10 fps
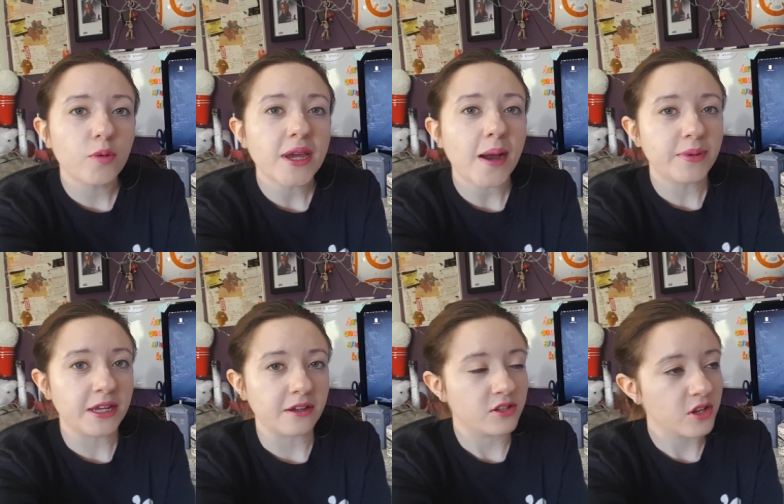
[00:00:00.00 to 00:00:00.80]
will be
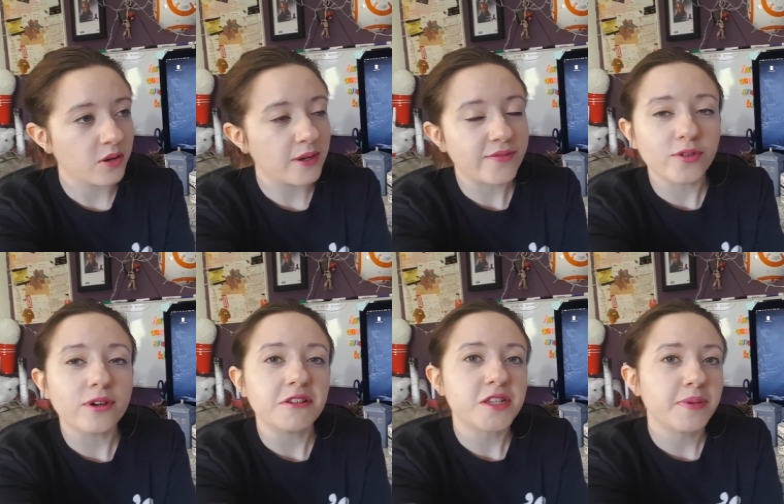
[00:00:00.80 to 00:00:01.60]
happening, so if all
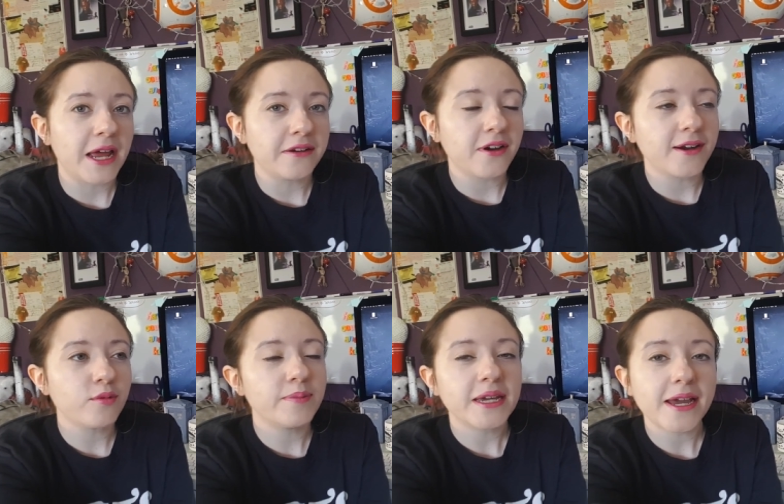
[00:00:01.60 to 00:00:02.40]
goes to plan, I
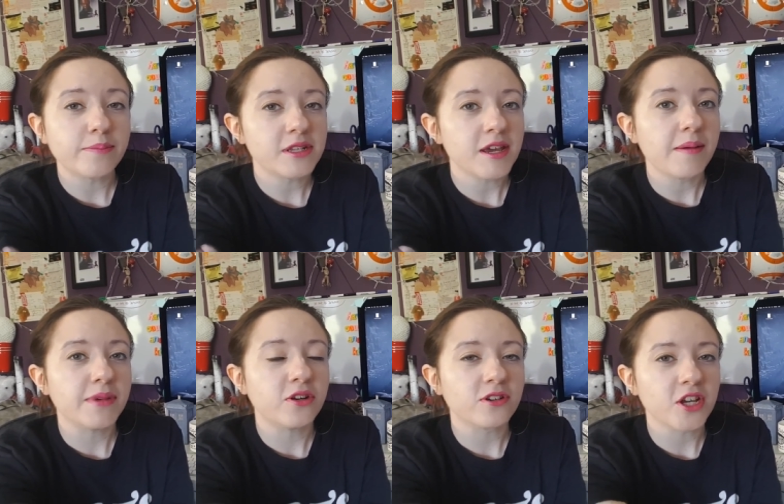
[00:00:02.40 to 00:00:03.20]
will be at MCM
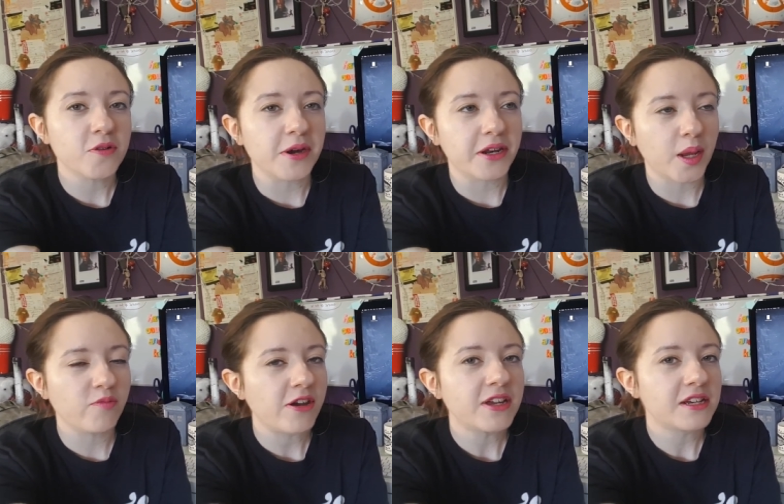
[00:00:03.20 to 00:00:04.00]
in October and I
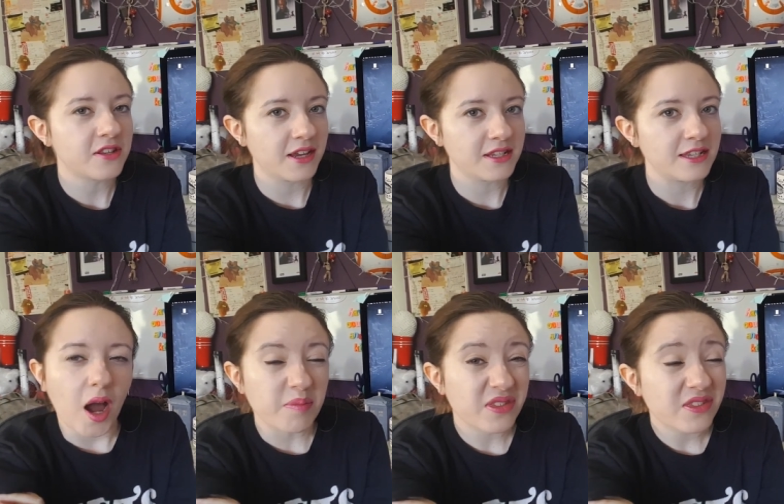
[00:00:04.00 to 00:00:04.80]
am very excited.
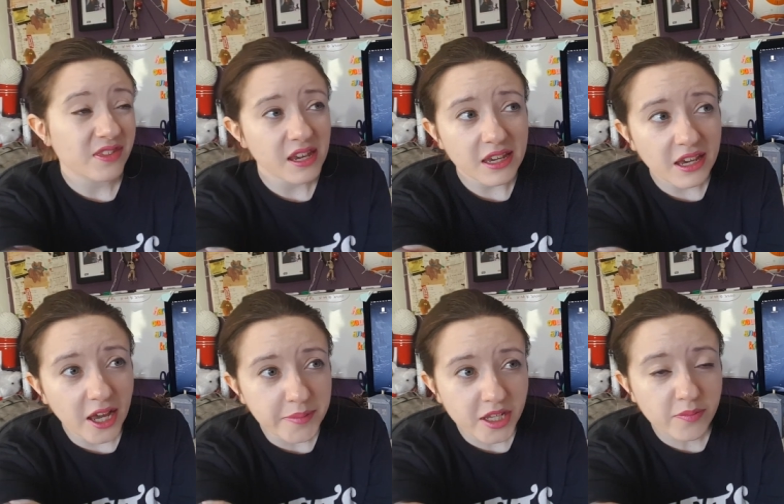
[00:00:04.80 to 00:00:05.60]
I'm thinking
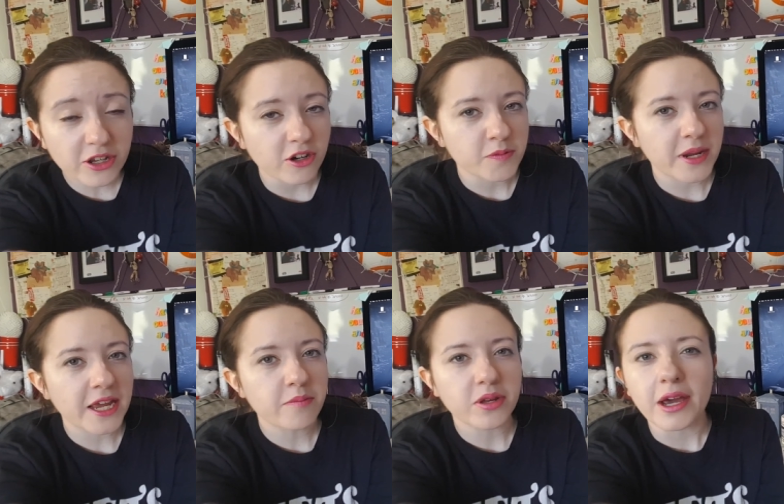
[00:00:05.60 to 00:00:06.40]
I'm going to be
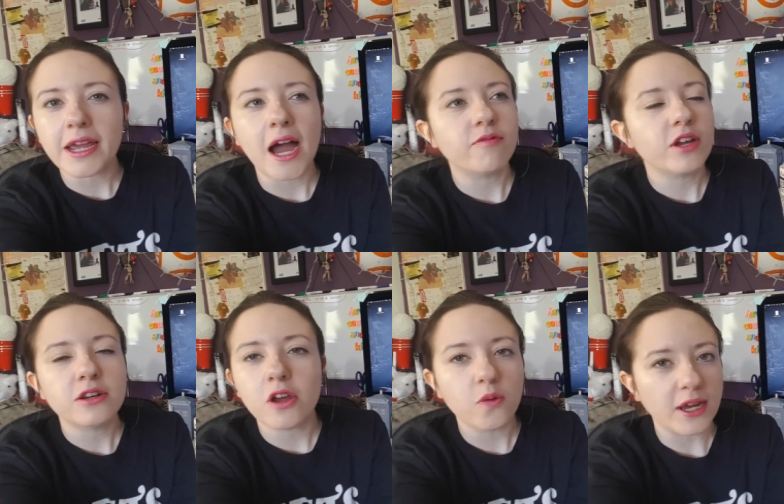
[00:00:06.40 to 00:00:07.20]
cosplaying, but I have
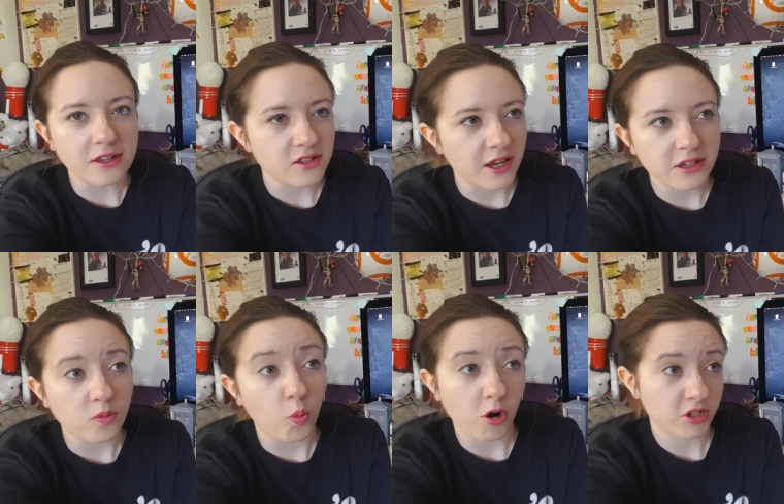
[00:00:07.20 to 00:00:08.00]
in no way decided
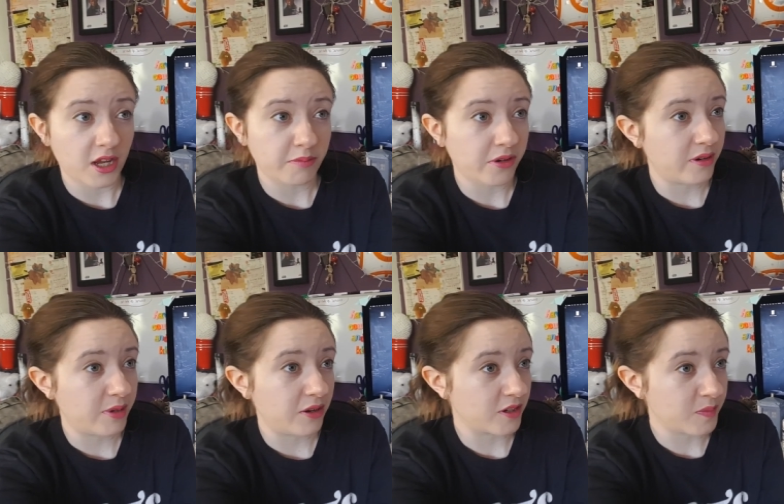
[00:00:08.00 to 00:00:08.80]
what I'm going to
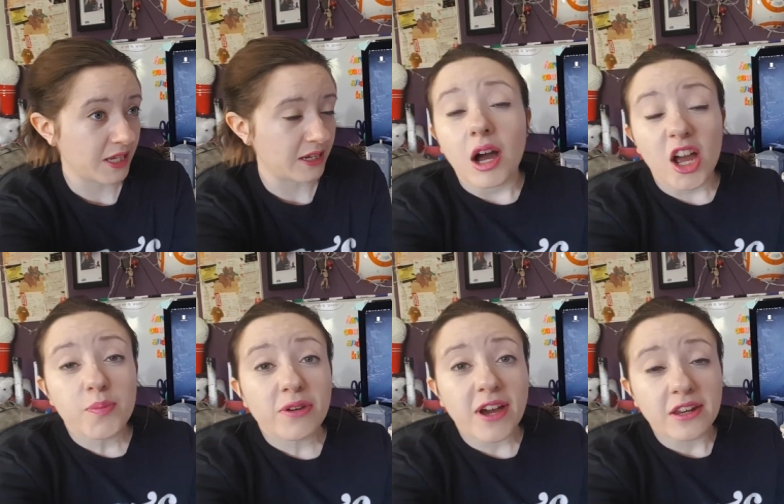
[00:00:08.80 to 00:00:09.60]
be cosplaying. I
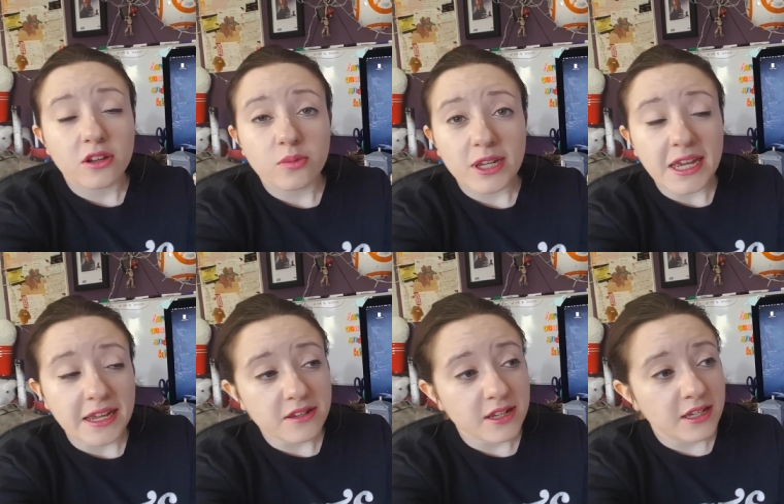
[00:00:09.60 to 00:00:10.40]
hope you've had a good
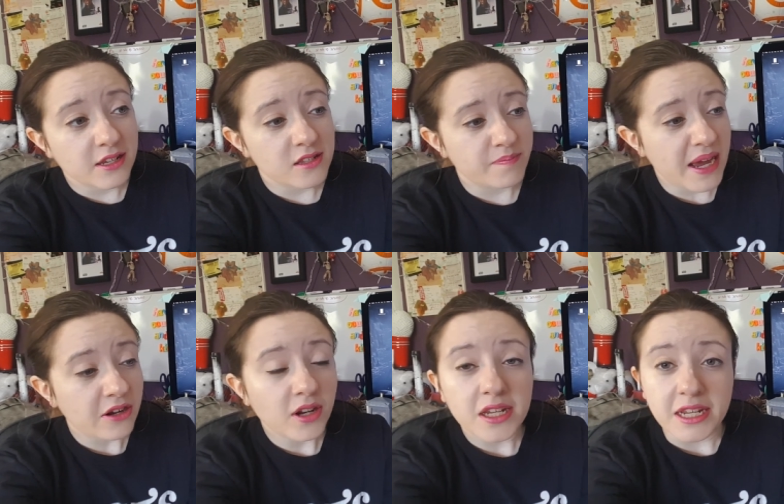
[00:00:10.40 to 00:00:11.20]
weekend. It is a
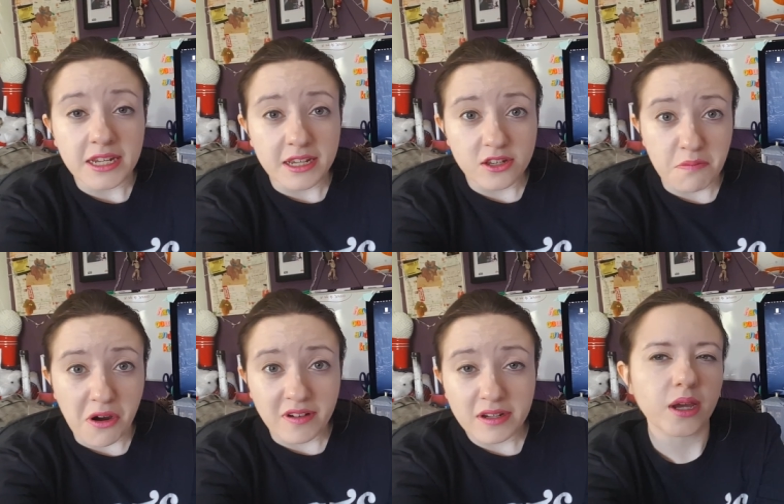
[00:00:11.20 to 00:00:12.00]
bank holiday here
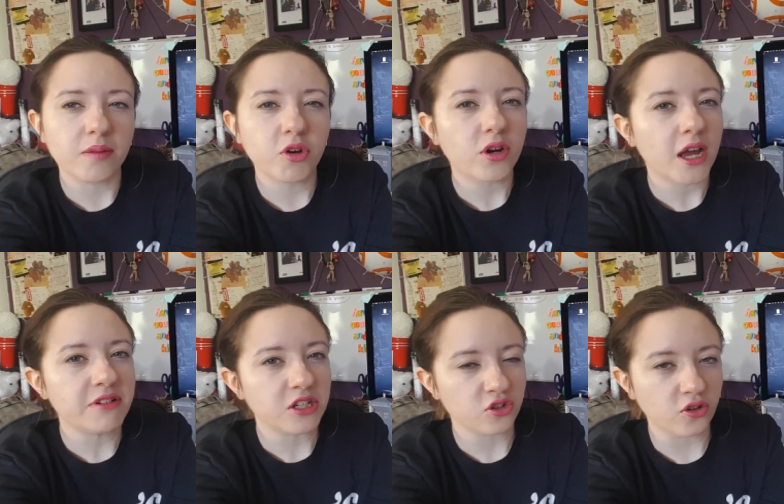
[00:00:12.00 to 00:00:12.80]
tomorrow. I'm not
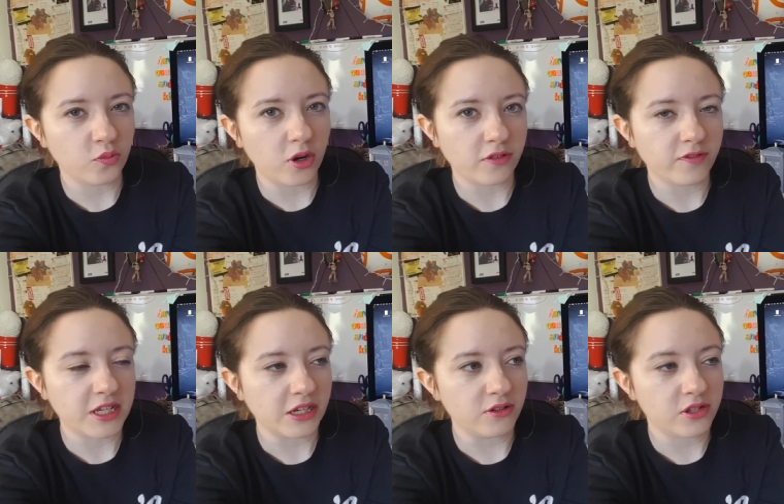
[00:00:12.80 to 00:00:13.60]
currently sure what
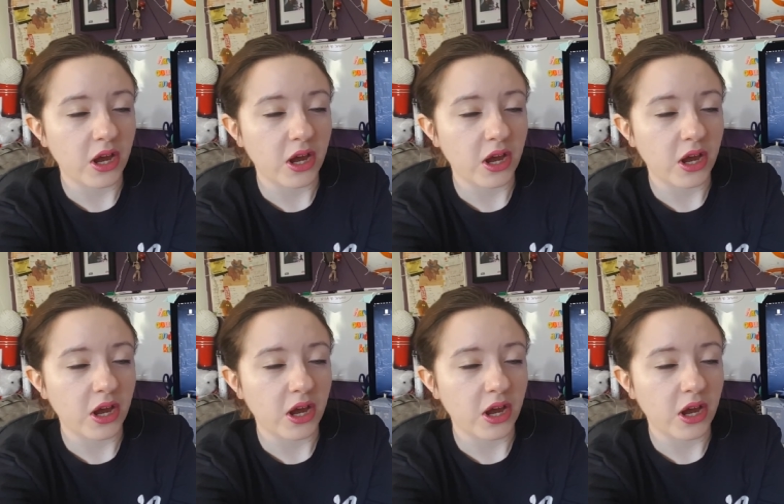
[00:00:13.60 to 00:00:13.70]
videos